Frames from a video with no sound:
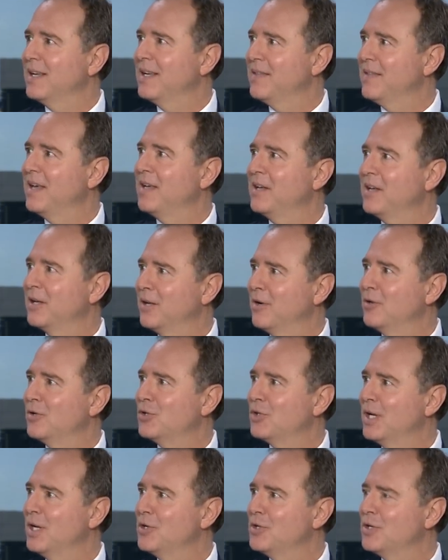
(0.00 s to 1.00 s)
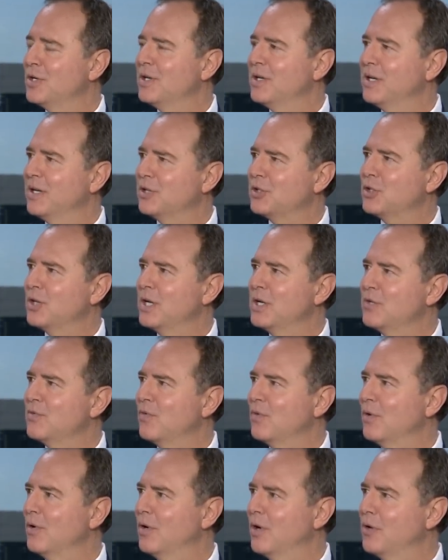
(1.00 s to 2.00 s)
in that negotiation in exchange
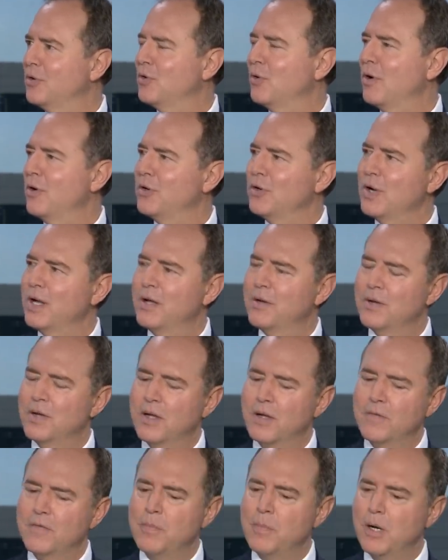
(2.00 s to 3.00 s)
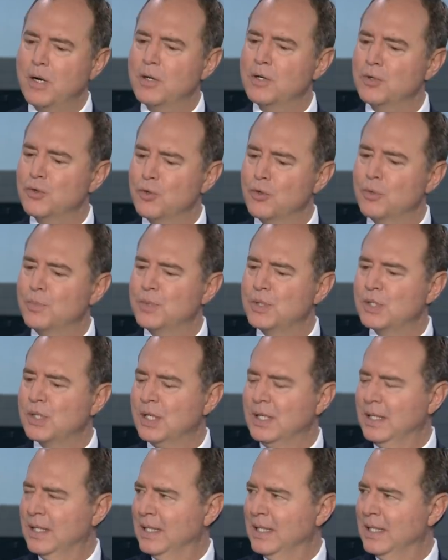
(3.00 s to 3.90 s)
for a, a, drawdown of American troops.